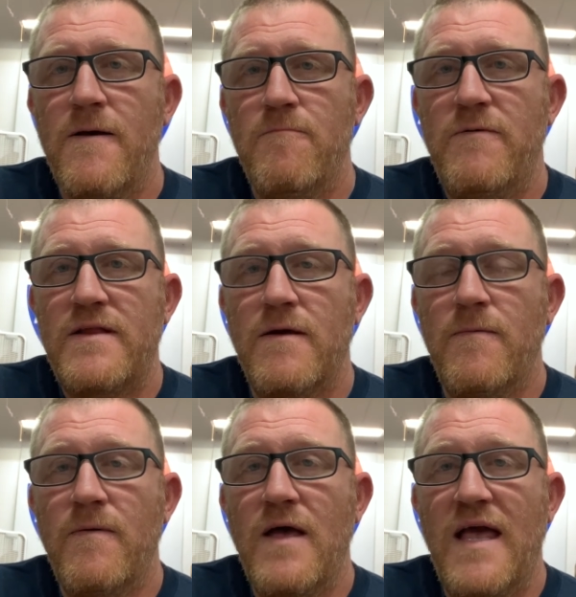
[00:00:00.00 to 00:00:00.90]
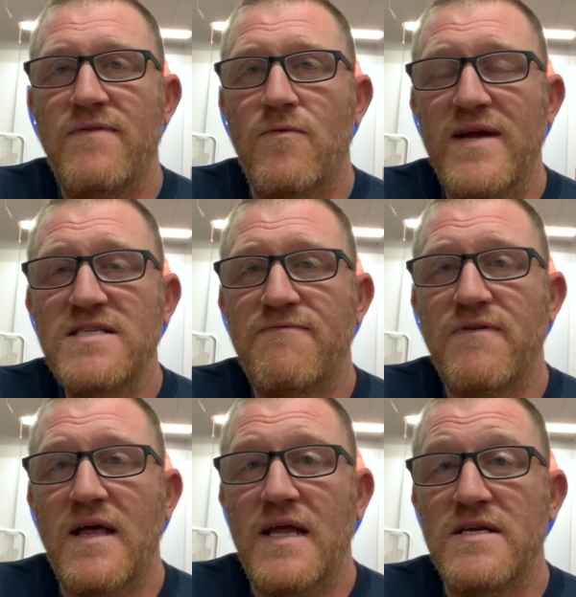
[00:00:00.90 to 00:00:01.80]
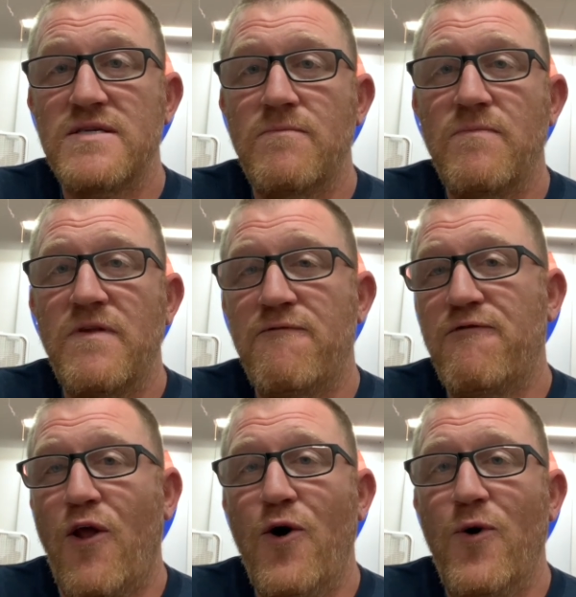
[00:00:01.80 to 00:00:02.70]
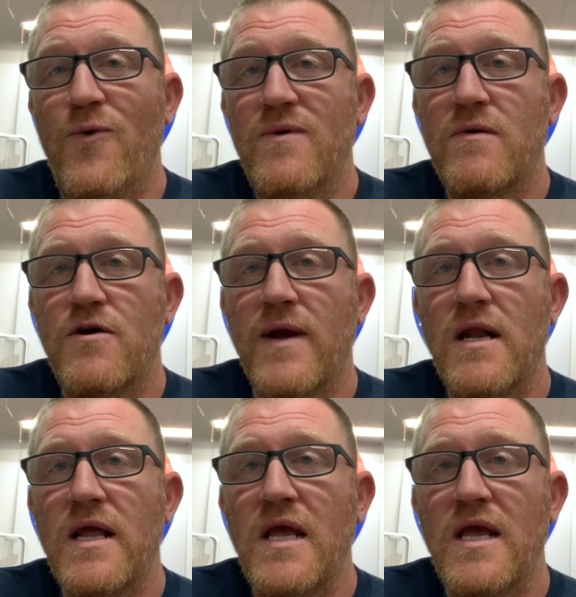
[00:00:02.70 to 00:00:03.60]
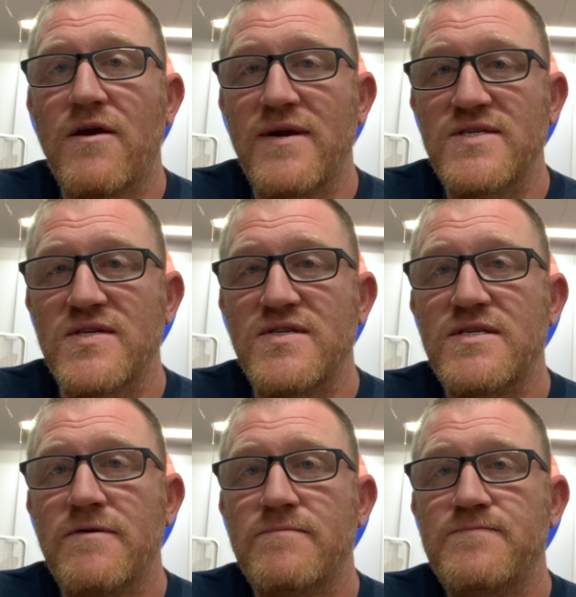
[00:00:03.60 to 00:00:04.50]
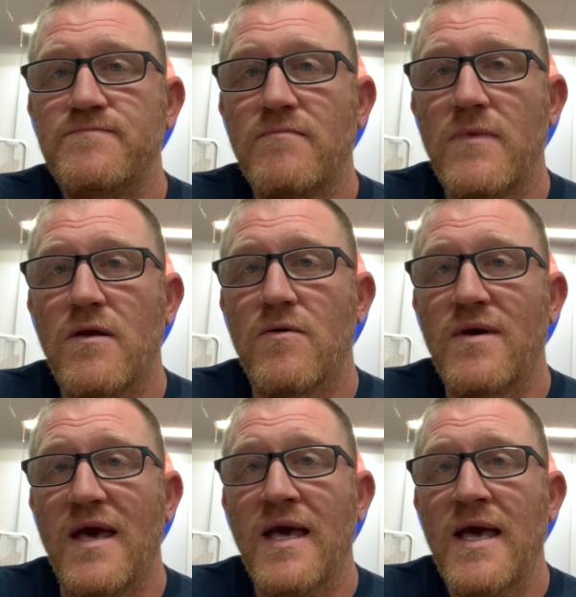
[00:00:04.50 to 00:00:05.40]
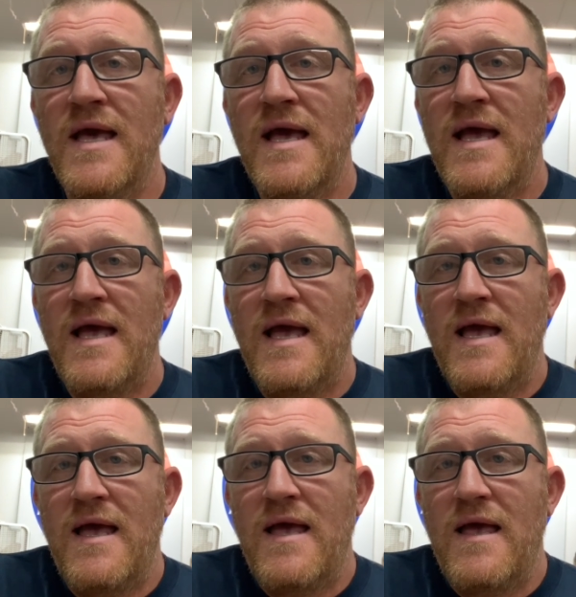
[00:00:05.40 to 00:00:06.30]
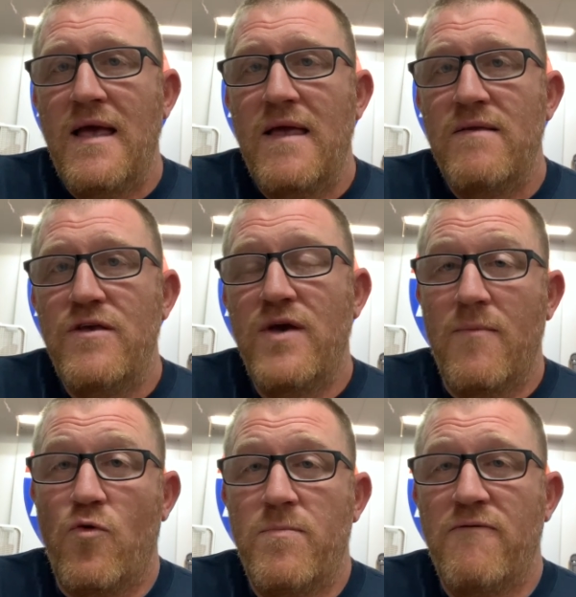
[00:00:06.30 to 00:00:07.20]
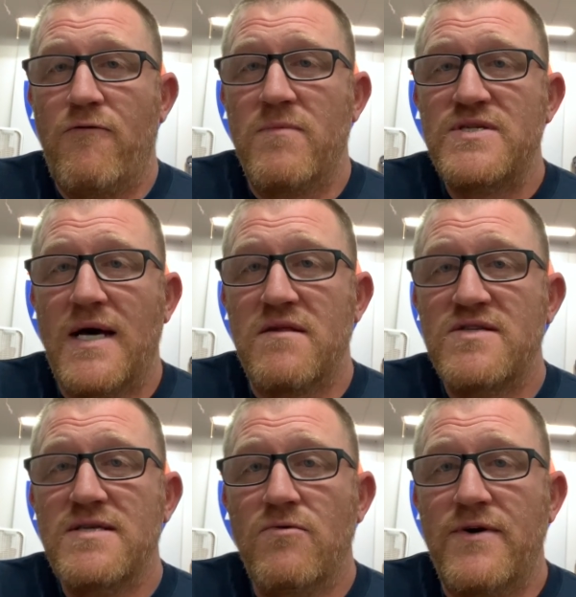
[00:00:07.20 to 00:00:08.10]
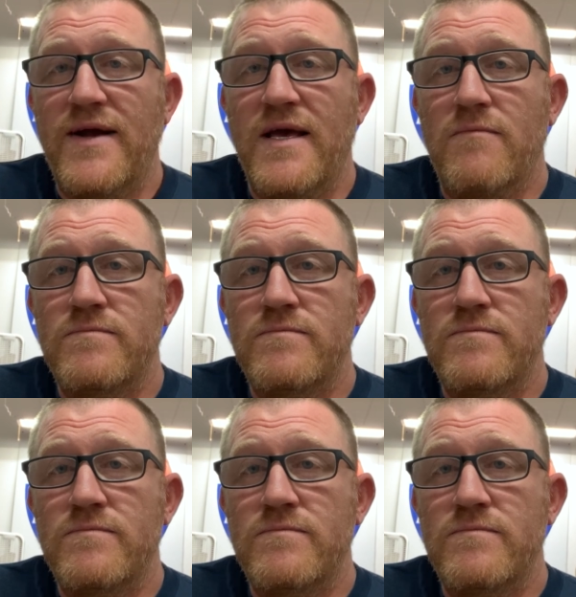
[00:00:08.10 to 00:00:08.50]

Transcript: But the reason for that is the flow greatly increases. Okay, you get more performance out of the cylinder head.